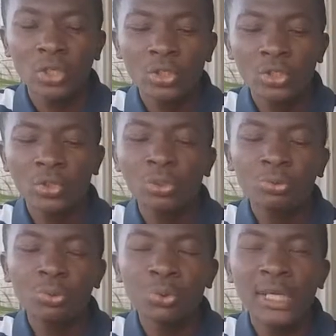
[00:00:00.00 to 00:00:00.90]
so
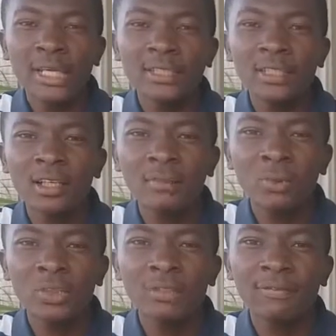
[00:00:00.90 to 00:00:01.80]
you get
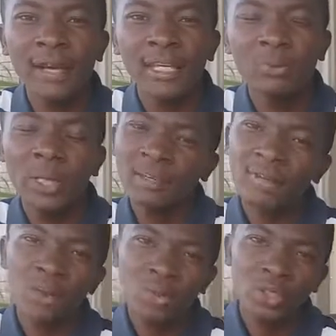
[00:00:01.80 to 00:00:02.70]
notified
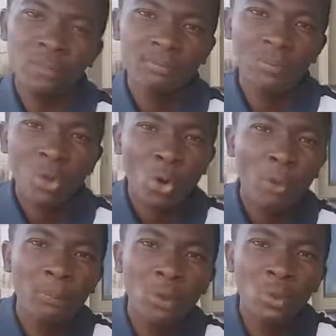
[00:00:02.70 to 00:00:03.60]
whenever we
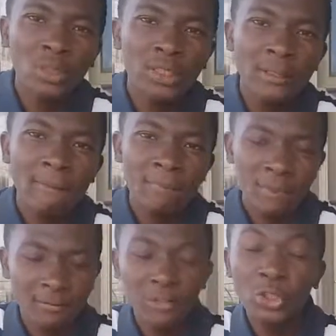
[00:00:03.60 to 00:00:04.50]
upload
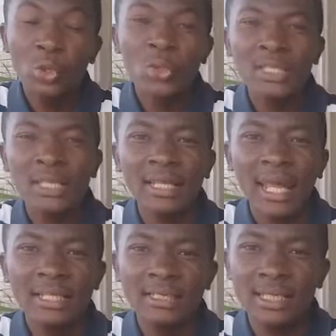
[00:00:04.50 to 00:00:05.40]
videos
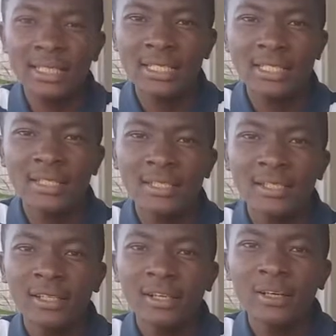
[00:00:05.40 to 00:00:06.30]
like this,
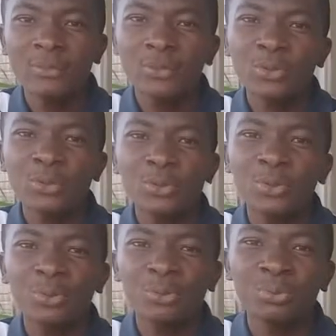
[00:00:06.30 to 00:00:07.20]
so you
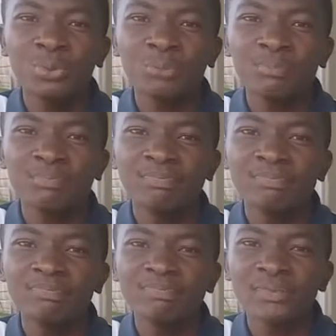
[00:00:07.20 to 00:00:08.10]
could
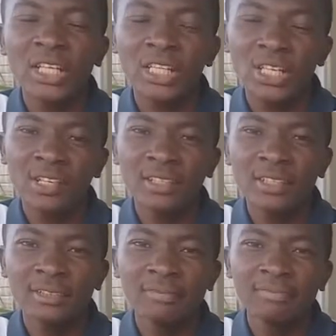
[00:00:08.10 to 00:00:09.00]
learn.